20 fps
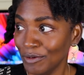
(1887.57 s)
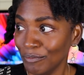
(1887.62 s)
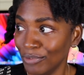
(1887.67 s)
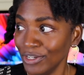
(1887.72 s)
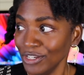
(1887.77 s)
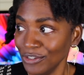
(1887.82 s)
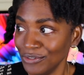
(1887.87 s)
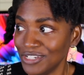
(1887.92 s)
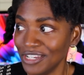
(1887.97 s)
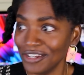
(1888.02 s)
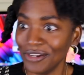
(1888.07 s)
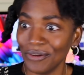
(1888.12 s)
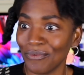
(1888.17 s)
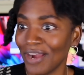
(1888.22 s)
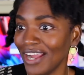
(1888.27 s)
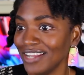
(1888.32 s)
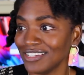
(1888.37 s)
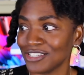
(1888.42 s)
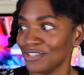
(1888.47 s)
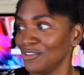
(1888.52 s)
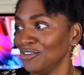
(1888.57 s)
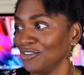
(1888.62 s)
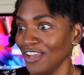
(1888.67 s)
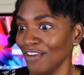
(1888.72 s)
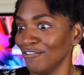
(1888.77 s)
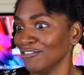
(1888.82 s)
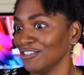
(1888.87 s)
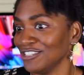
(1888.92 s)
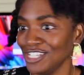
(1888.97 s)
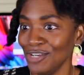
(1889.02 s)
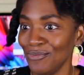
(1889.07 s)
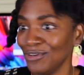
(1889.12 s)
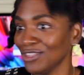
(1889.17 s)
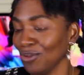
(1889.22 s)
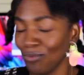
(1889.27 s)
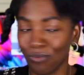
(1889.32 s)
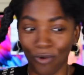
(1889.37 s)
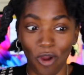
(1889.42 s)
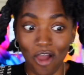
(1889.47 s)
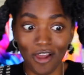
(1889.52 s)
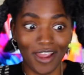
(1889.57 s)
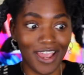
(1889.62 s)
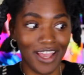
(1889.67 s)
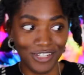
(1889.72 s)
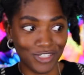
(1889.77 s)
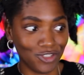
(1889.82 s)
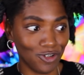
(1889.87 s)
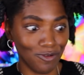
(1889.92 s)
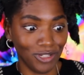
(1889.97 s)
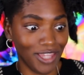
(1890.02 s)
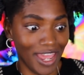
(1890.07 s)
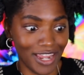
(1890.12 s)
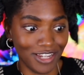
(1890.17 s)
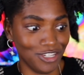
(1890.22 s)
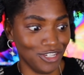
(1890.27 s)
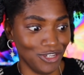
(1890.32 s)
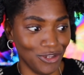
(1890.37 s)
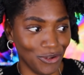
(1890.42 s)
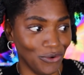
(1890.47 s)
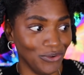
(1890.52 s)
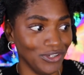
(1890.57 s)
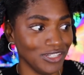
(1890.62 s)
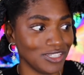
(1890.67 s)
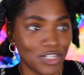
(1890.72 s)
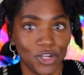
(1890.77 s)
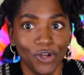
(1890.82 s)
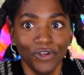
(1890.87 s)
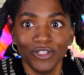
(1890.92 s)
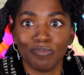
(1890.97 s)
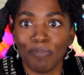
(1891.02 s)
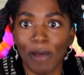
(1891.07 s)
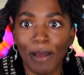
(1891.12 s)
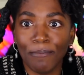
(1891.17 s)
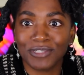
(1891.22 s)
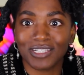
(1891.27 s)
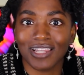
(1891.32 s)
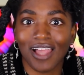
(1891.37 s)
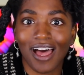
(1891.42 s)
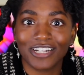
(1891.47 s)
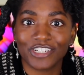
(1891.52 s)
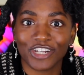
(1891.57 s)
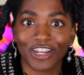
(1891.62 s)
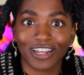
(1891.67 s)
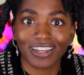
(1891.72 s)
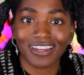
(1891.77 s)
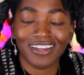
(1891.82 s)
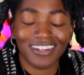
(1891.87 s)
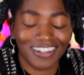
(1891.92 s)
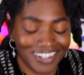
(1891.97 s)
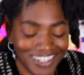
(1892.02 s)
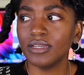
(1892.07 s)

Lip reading: But you did it right, so you'll never see what the wrong answer led to. It's Goosebumps logic.